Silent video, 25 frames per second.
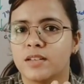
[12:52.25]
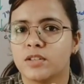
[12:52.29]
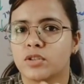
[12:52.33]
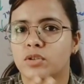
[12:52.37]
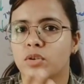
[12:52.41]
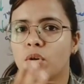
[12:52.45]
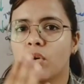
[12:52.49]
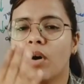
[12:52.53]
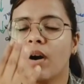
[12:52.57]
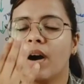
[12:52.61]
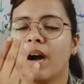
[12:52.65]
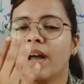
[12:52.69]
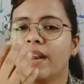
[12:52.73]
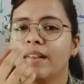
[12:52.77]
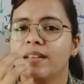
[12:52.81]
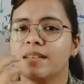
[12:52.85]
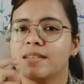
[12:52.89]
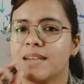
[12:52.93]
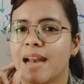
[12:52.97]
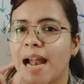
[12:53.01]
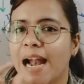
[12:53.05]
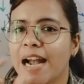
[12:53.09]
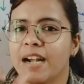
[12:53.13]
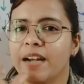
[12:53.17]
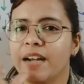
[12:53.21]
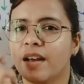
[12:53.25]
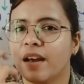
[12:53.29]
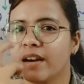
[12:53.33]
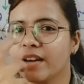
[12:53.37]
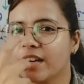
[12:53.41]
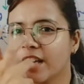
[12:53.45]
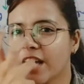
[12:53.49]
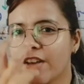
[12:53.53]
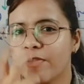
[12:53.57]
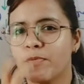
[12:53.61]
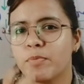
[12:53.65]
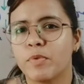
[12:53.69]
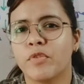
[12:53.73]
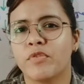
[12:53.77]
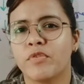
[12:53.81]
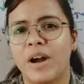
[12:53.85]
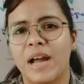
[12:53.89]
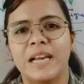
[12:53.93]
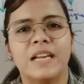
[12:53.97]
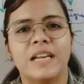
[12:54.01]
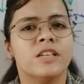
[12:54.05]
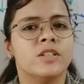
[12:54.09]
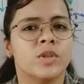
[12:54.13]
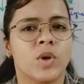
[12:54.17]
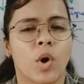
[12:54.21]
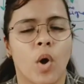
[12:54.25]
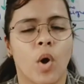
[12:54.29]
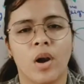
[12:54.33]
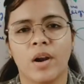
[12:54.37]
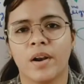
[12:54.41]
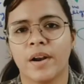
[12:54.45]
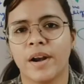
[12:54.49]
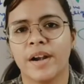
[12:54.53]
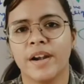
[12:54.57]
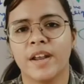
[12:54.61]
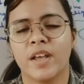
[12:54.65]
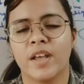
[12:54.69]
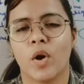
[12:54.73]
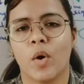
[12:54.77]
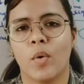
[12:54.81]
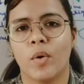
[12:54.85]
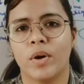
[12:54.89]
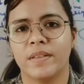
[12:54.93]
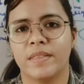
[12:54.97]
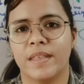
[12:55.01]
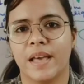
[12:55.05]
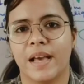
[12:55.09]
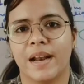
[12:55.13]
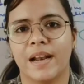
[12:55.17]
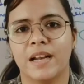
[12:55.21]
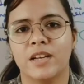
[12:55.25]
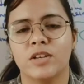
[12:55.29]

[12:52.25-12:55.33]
so a slight concave profile is already over there,